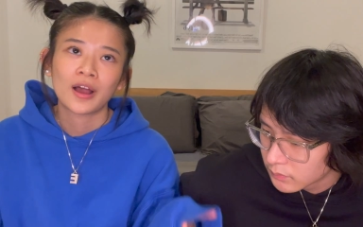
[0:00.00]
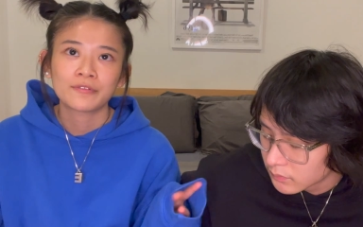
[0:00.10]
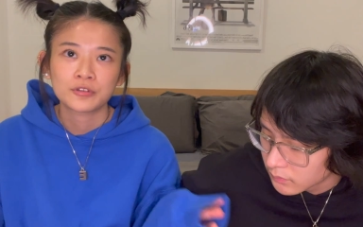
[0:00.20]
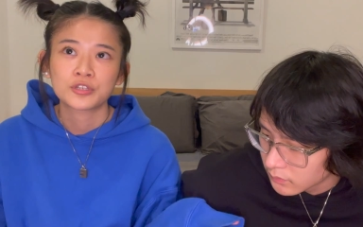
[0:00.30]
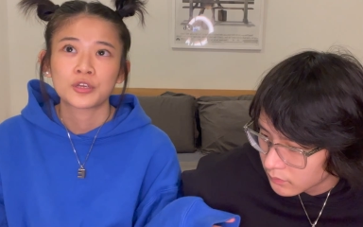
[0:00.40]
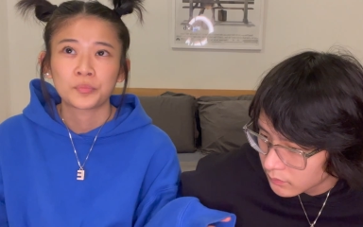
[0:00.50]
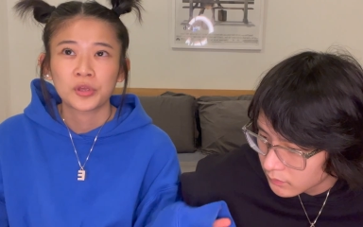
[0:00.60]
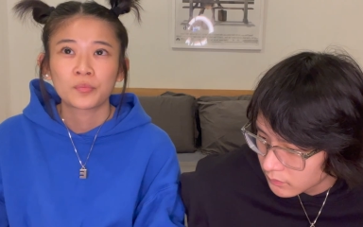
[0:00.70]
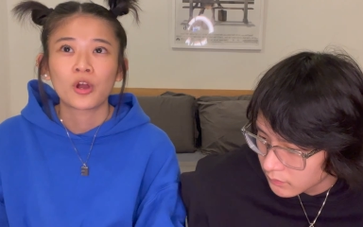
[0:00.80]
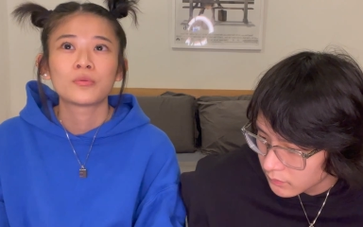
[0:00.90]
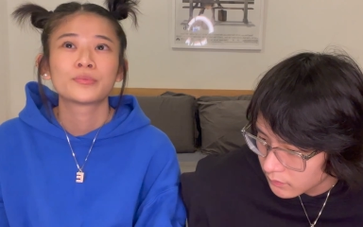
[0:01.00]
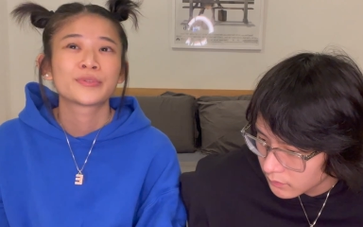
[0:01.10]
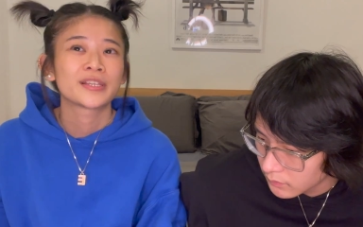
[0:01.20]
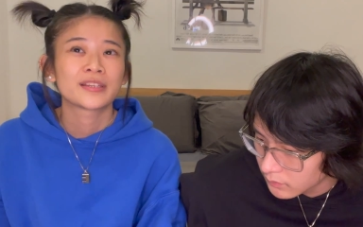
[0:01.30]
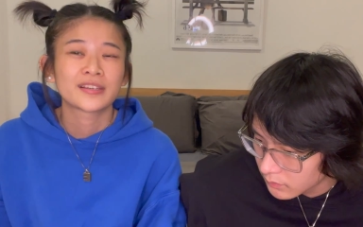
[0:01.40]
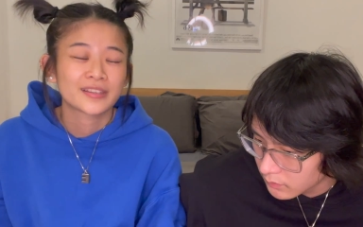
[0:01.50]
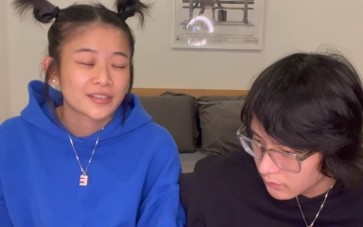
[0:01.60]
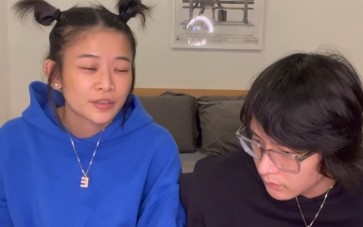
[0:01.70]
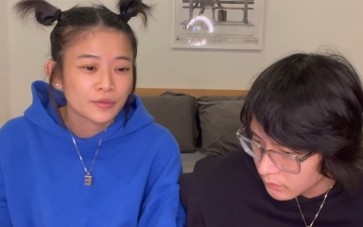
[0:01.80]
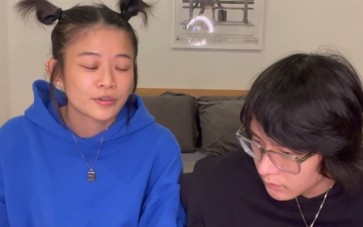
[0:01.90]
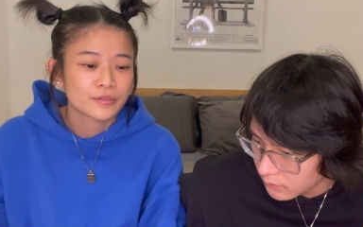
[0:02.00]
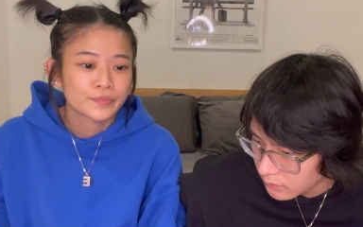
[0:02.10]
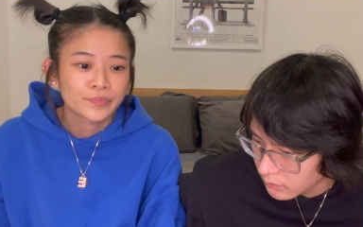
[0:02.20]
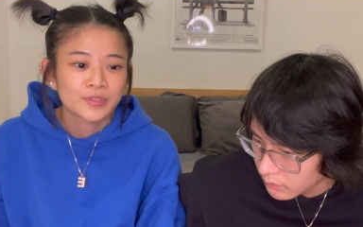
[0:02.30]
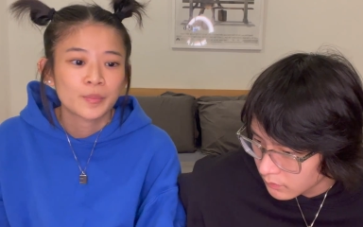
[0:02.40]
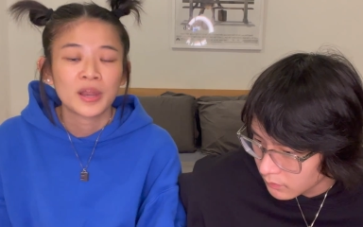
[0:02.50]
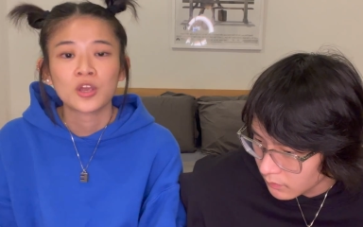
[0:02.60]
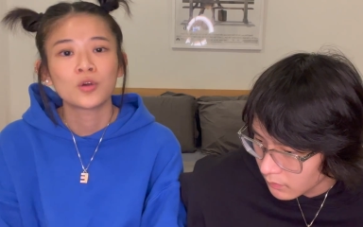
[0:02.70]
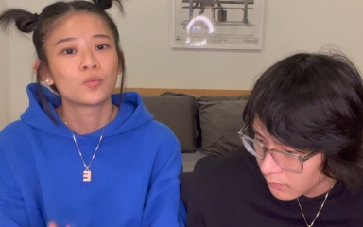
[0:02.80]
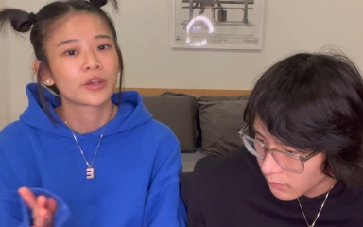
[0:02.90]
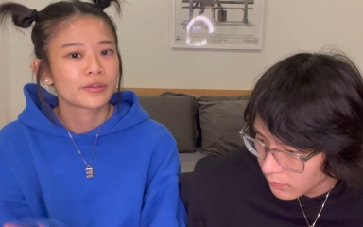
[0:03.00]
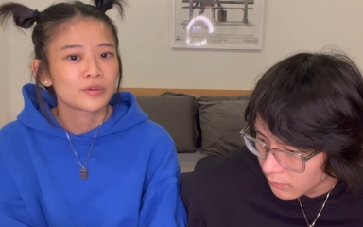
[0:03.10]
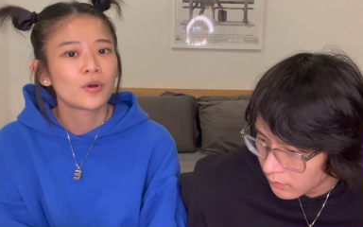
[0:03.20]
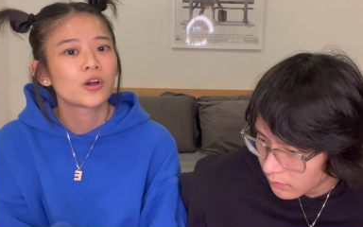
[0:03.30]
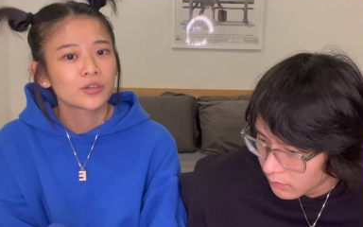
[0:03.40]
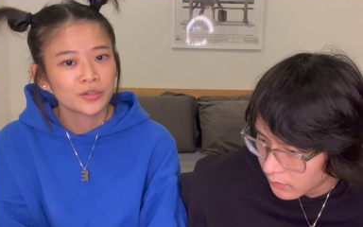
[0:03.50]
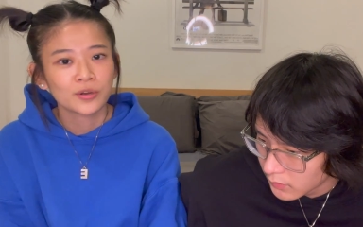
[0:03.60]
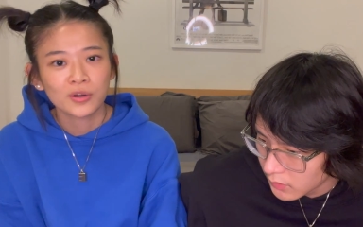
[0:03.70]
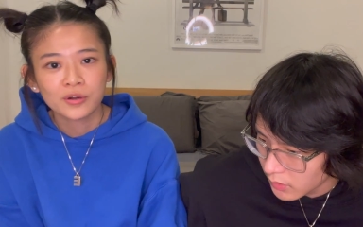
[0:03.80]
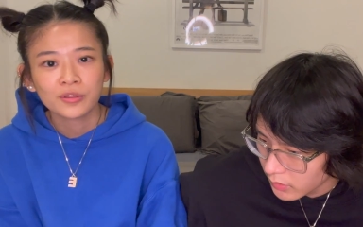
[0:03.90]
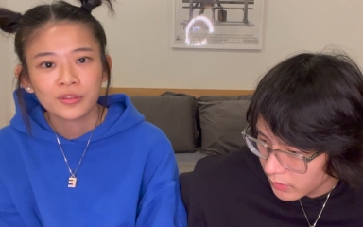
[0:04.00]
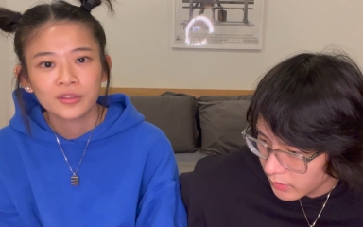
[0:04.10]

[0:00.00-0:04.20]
Speaker 1: after shipping probably like another depending on where you are on earth